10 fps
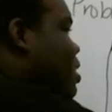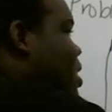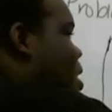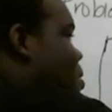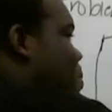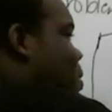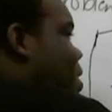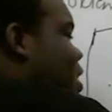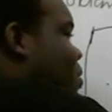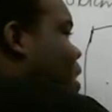Now we move
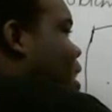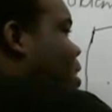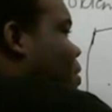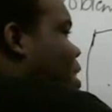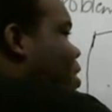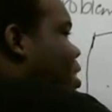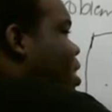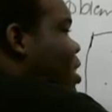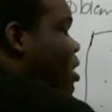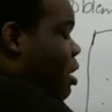this way. We go
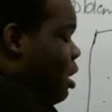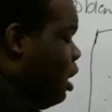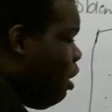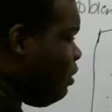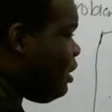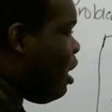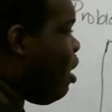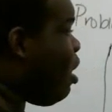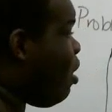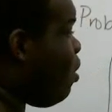here. Oh, we say,
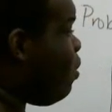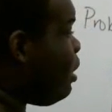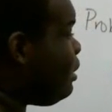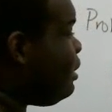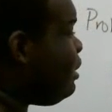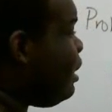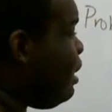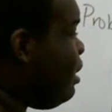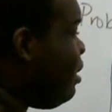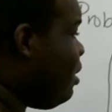uh-oh, that's a
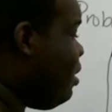C.